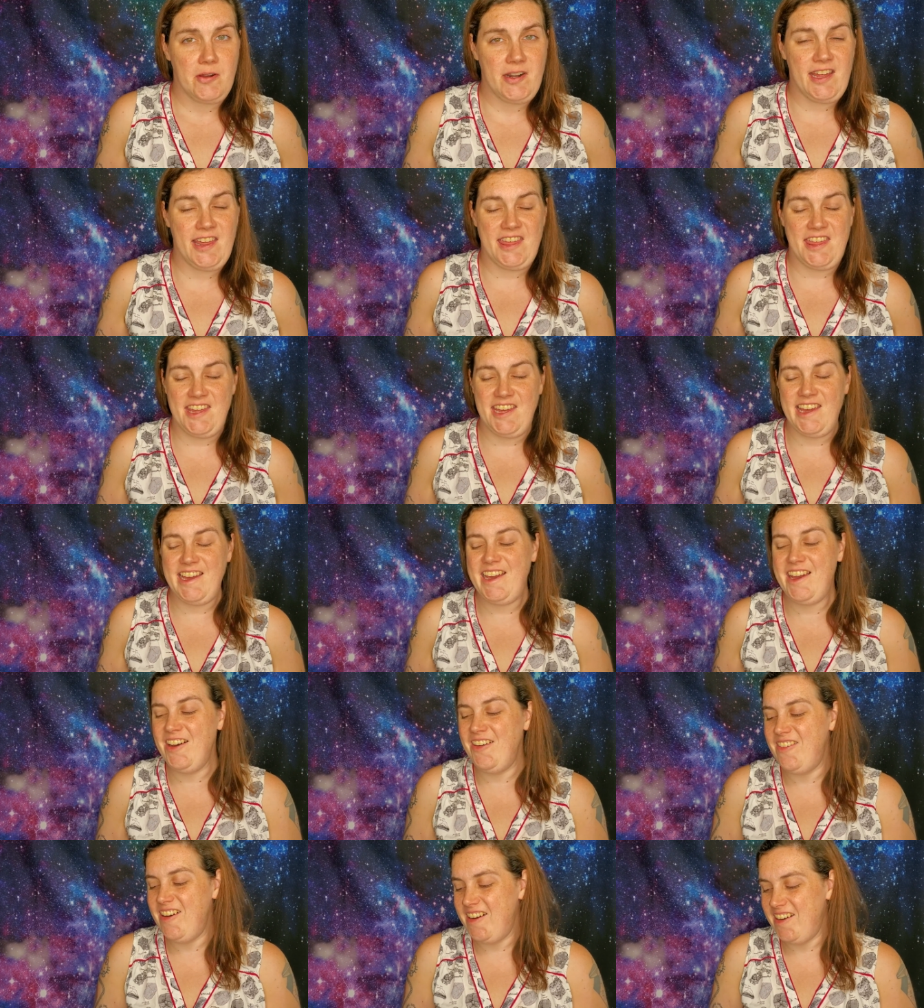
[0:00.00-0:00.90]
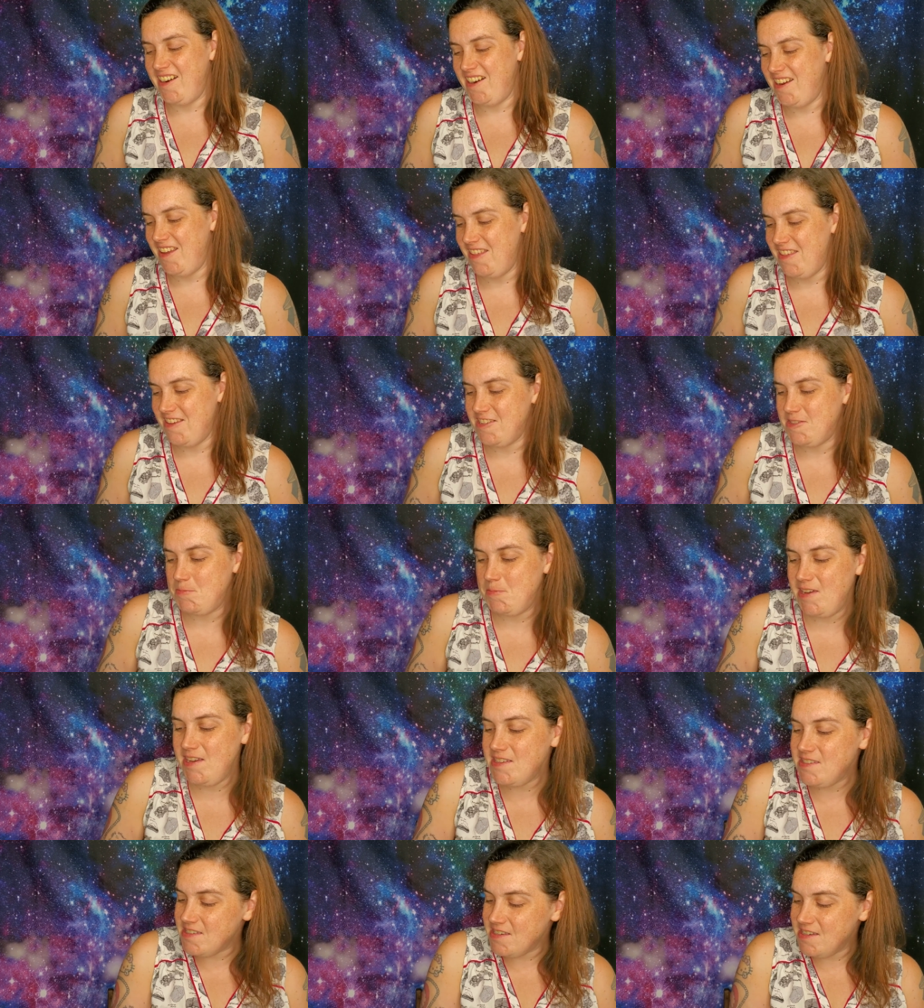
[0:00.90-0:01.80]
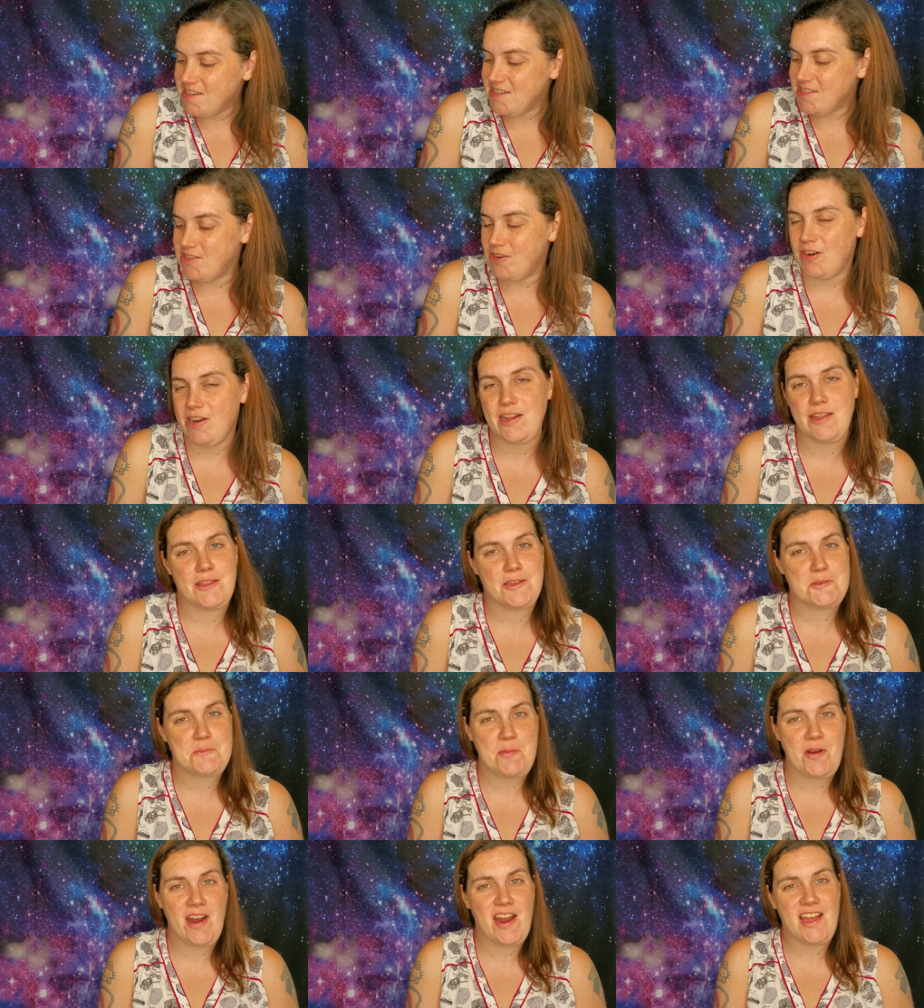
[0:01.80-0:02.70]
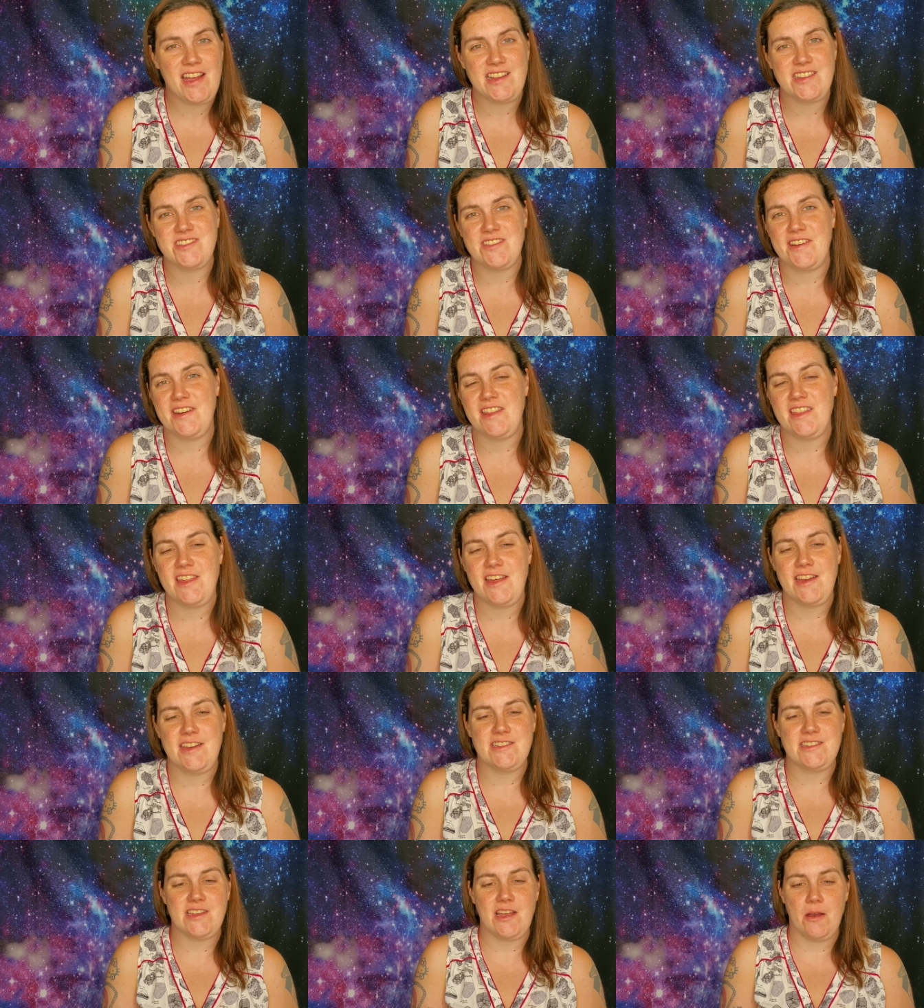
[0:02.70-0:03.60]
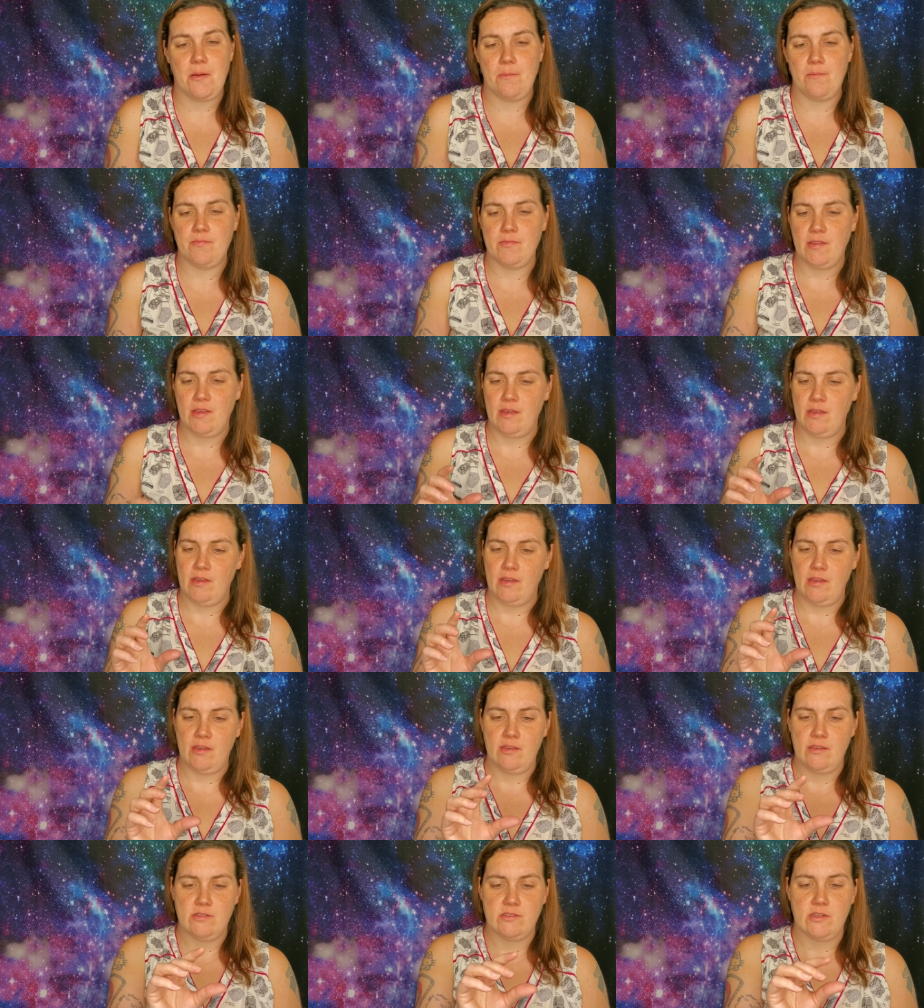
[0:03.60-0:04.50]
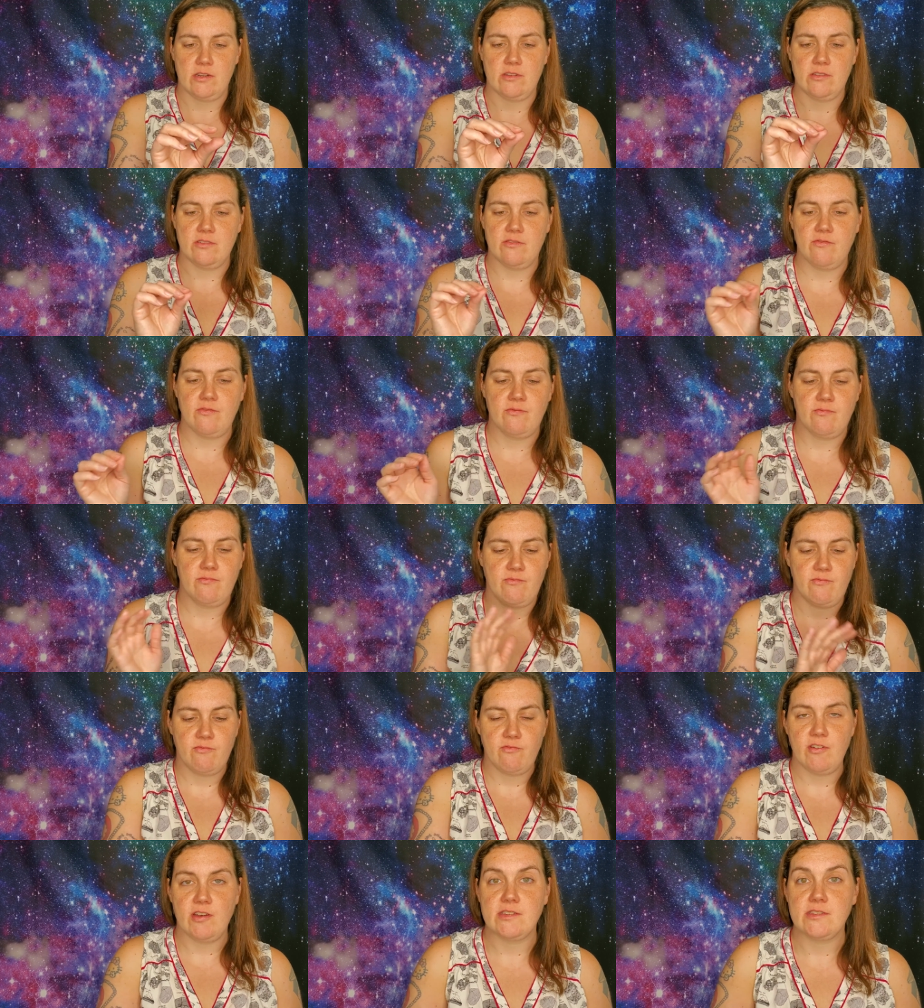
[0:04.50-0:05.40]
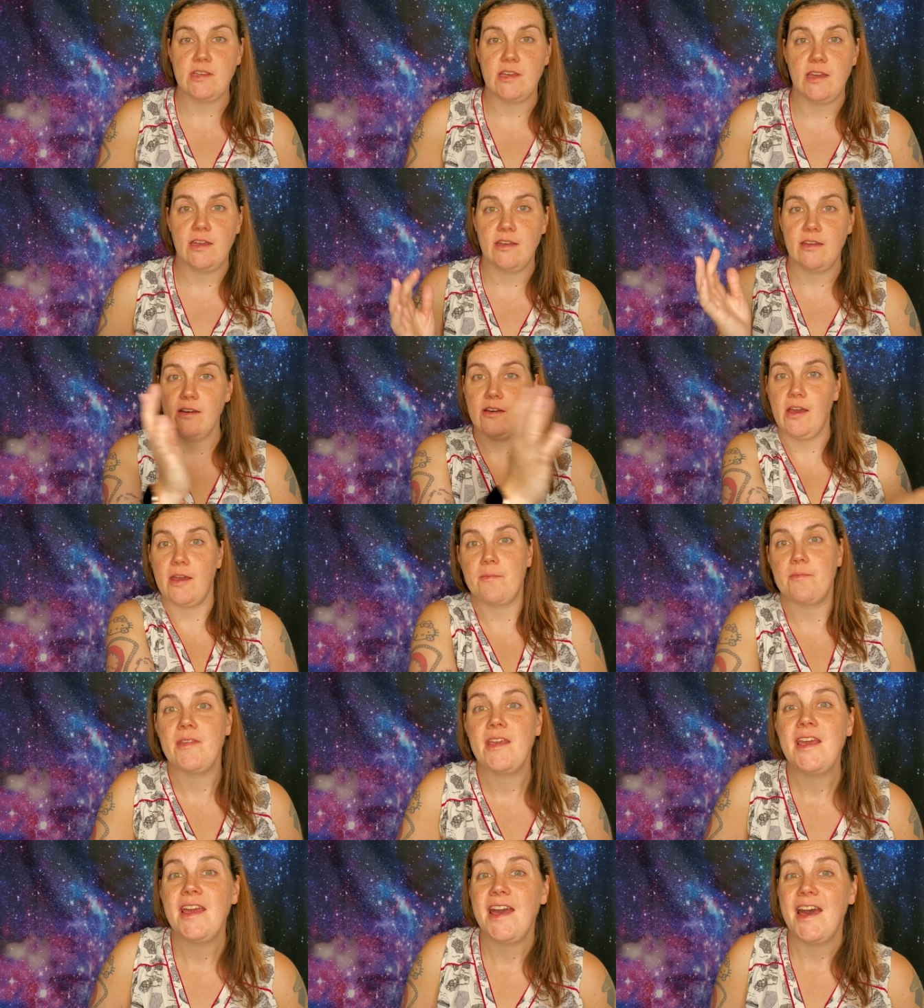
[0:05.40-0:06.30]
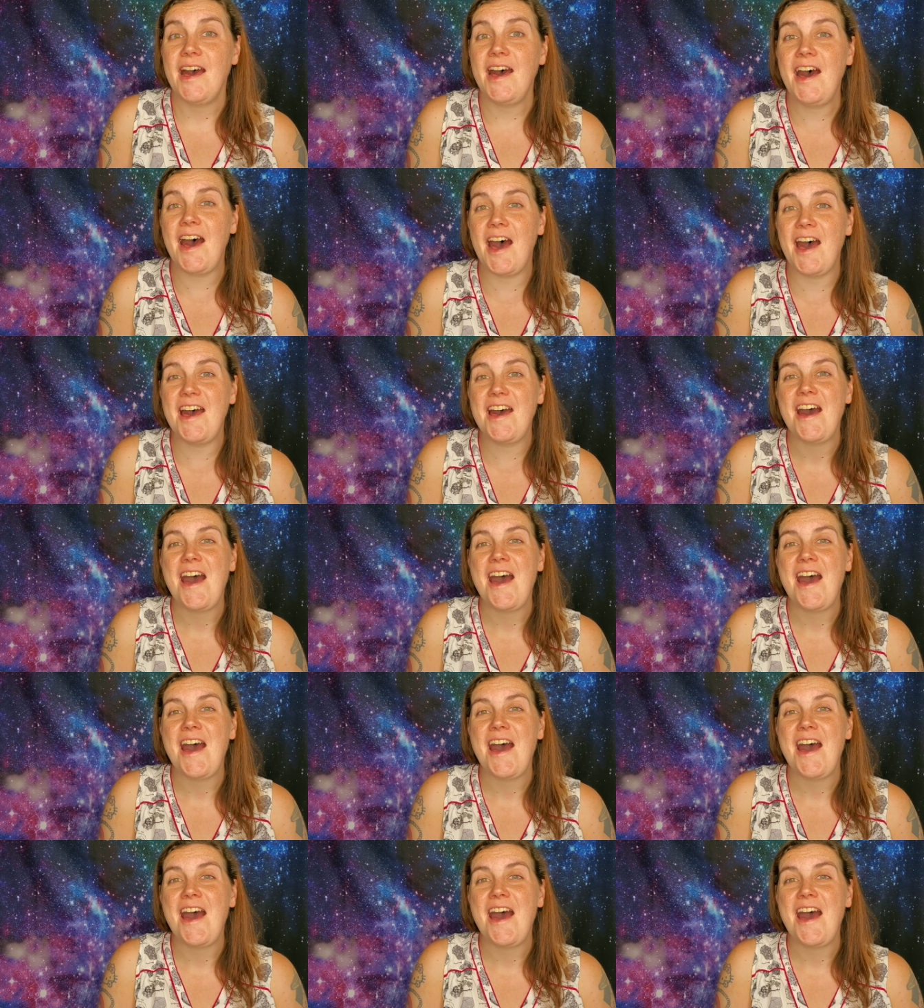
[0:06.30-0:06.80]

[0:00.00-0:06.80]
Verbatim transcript: anything about any of these pieces or any of these brands or anything. So, sorry, it's fuzzing. Okay.